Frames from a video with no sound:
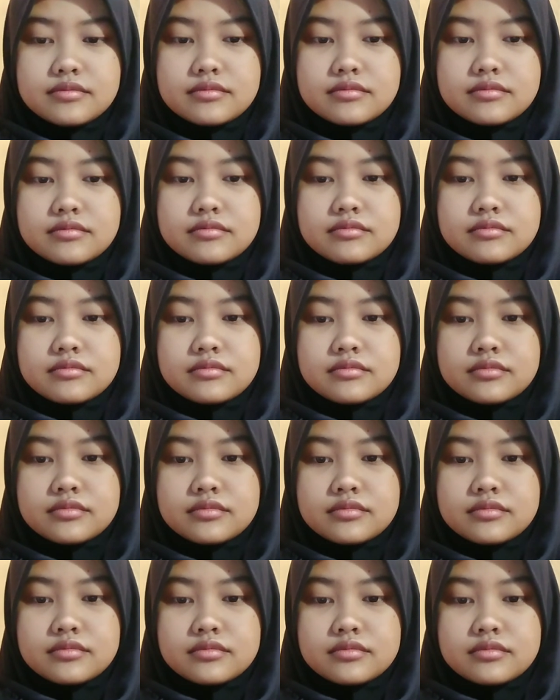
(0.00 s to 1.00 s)
We ordered
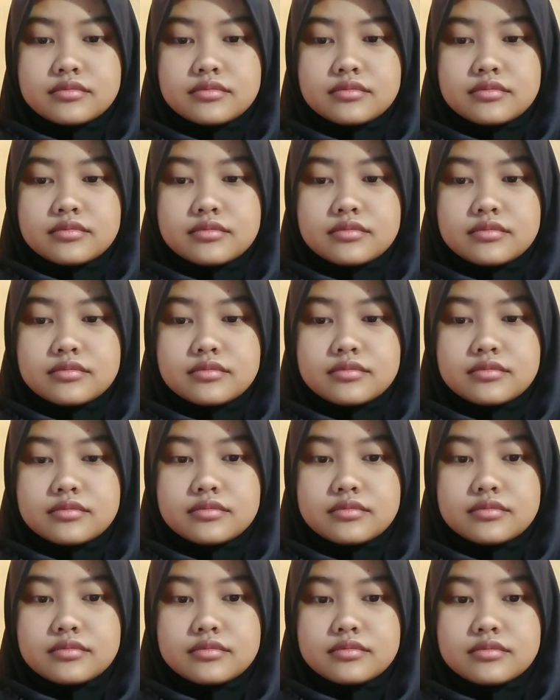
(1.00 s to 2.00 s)
coffee,
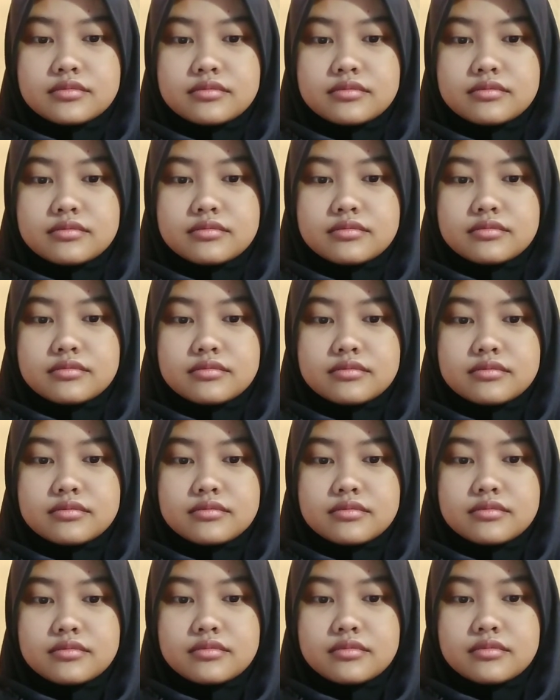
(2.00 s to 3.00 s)
but it never
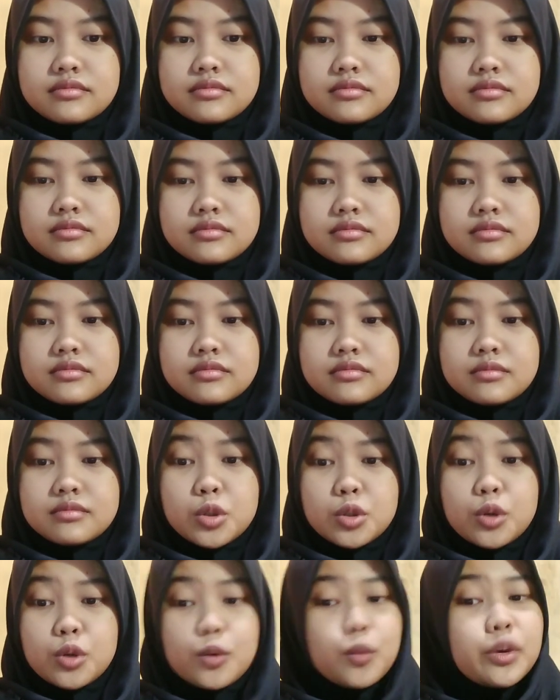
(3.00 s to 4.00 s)
came?
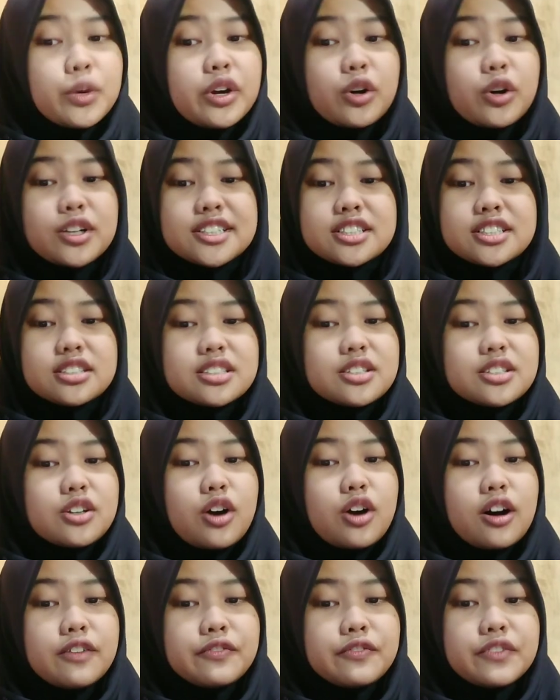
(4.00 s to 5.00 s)
We ordered
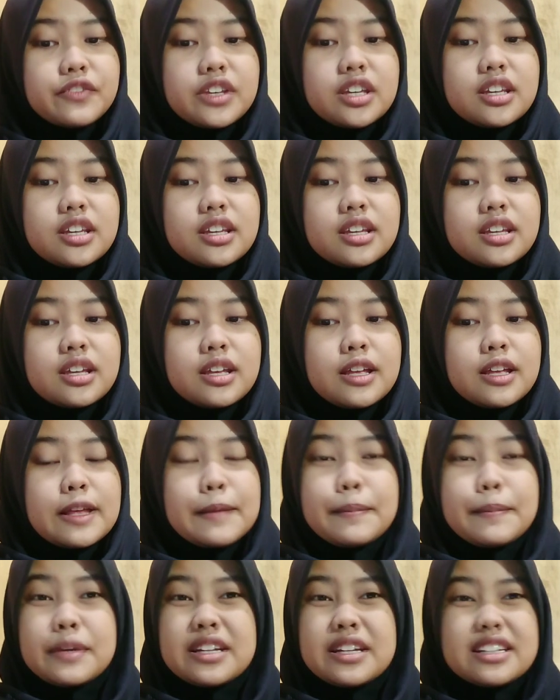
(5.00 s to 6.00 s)
coffee,
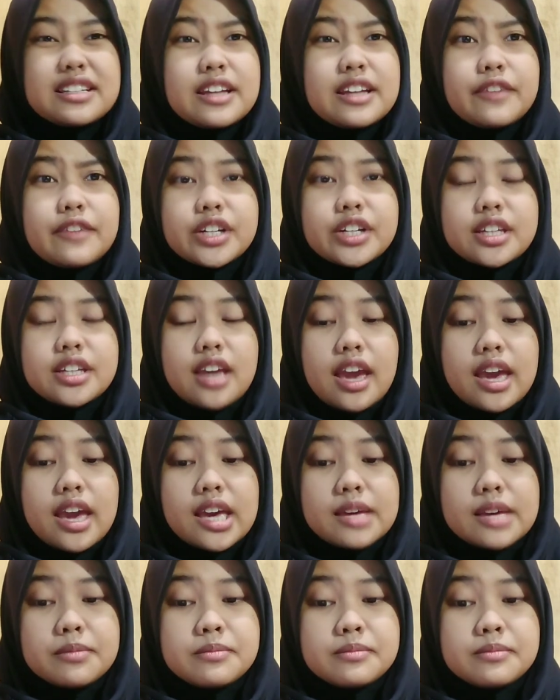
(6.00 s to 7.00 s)
but it never
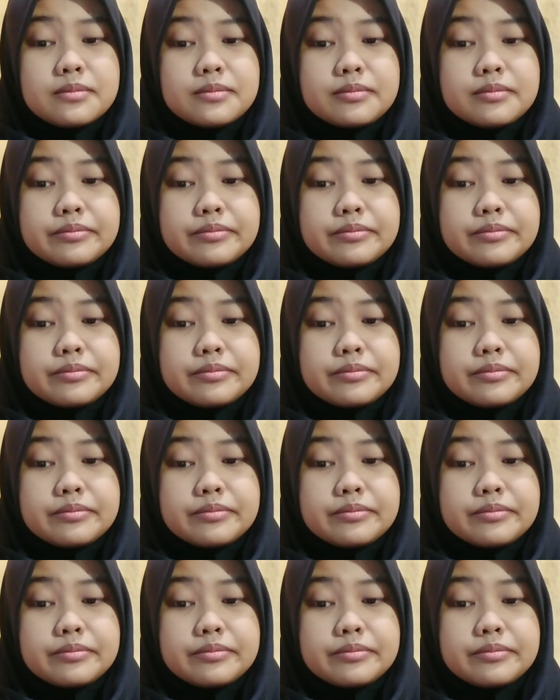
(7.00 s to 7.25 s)
came.